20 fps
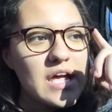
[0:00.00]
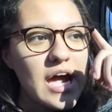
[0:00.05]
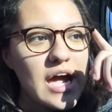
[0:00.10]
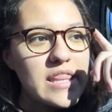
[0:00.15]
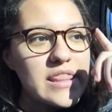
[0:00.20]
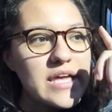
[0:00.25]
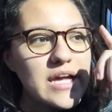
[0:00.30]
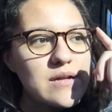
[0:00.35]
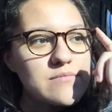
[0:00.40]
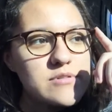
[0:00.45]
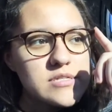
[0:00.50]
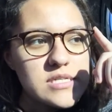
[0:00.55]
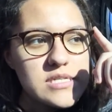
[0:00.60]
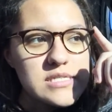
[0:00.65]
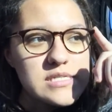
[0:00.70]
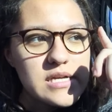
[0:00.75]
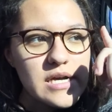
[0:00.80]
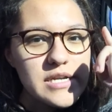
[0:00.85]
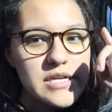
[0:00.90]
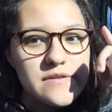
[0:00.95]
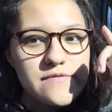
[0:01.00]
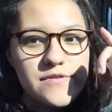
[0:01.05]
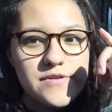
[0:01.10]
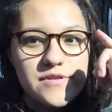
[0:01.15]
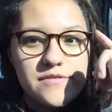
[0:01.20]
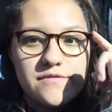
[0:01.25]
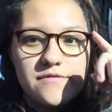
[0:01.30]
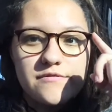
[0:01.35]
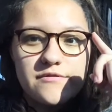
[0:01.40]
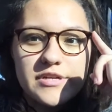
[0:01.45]
I think I'm just excited for
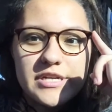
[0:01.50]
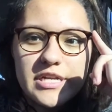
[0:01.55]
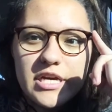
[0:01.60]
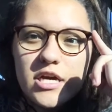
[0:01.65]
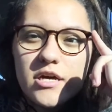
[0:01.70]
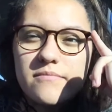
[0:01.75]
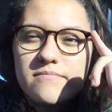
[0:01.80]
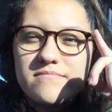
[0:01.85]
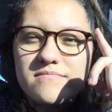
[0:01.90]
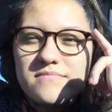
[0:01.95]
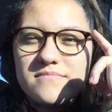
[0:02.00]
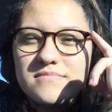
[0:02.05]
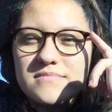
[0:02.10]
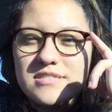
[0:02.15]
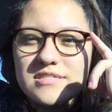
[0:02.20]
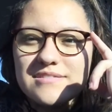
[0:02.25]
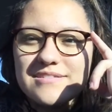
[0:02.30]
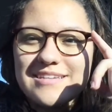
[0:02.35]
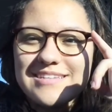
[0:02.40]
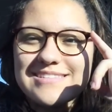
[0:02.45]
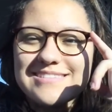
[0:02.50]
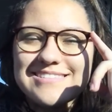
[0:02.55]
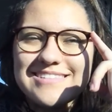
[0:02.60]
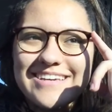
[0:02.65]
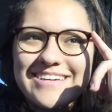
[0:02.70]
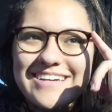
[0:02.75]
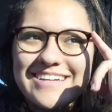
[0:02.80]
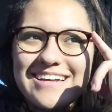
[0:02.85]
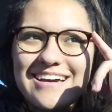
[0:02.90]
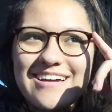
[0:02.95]
the freedom. Because,
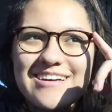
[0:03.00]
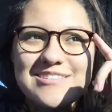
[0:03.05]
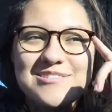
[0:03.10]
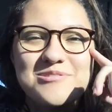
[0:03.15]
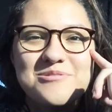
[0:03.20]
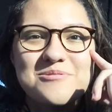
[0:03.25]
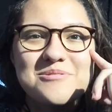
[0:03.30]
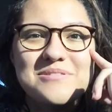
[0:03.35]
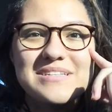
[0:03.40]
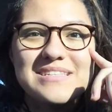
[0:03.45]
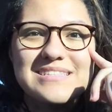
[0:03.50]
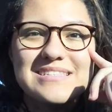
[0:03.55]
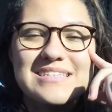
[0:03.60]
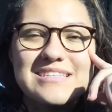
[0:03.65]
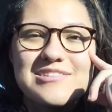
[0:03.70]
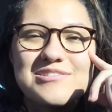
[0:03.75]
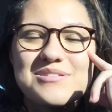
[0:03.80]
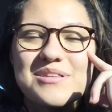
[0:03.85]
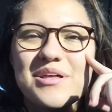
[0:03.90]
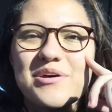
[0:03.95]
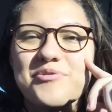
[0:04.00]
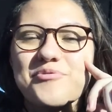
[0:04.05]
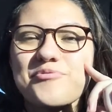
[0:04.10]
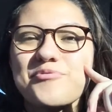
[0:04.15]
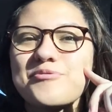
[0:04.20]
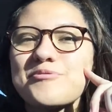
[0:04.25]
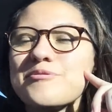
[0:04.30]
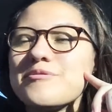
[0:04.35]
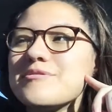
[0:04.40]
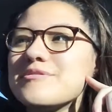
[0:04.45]
like, in high school, it's, like, there's a lot of
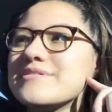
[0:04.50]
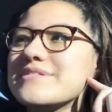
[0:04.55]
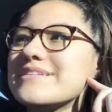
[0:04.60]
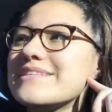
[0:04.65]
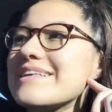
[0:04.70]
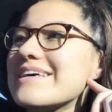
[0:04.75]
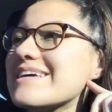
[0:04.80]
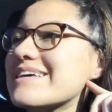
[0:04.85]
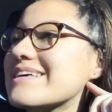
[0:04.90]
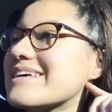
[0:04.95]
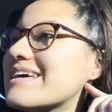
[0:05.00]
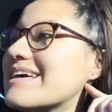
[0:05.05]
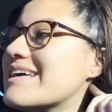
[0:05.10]
rules and, the